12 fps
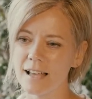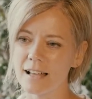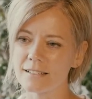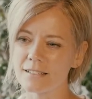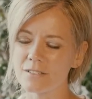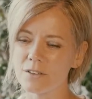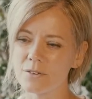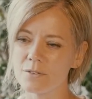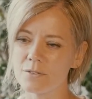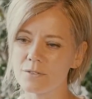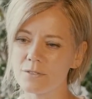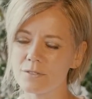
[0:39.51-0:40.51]
And so
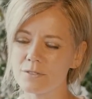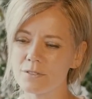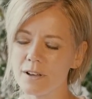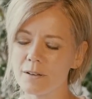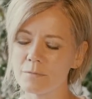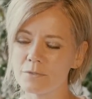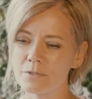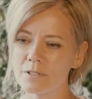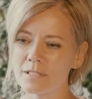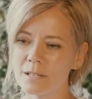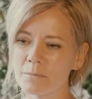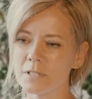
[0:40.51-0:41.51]
through
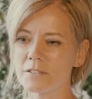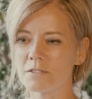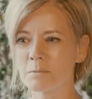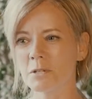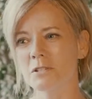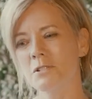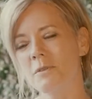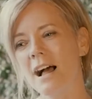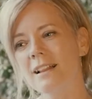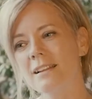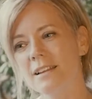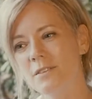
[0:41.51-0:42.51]
contemplative
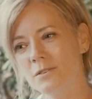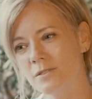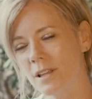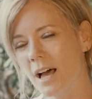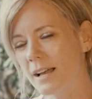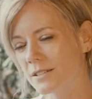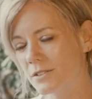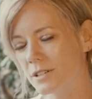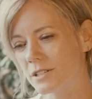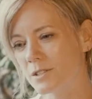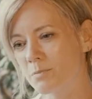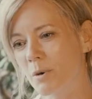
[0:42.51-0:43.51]
spirituality, those lies are
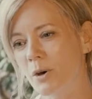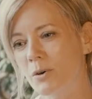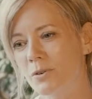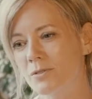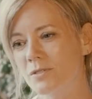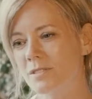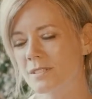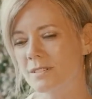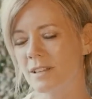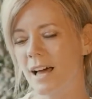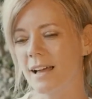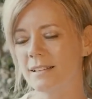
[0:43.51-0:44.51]
exposed.
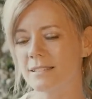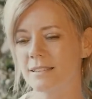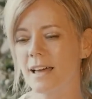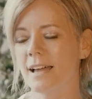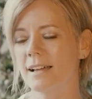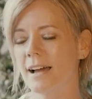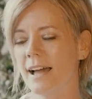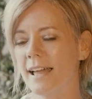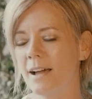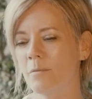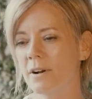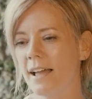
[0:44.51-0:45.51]
Lies like, I
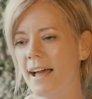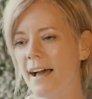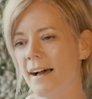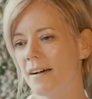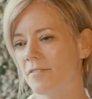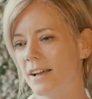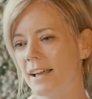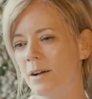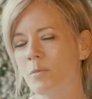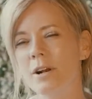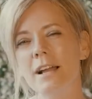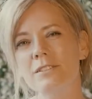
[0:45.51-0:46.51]
am what I have, I am
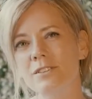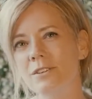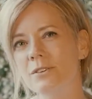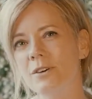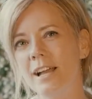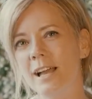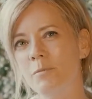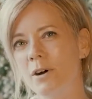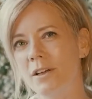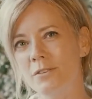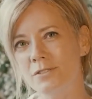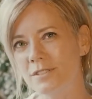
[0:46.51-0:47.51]
what I do, I am what
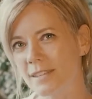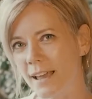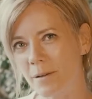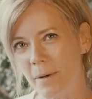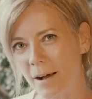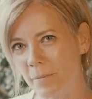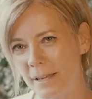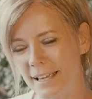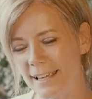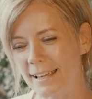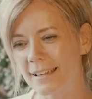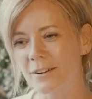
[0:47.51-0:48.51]
others say about
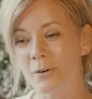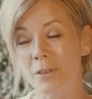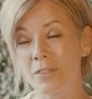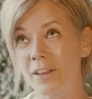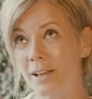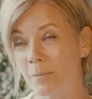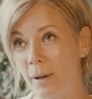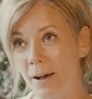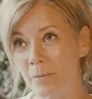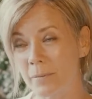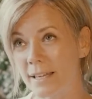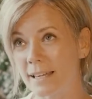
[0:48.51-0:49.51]
me or think
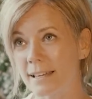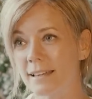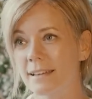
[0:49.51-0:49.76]
about me.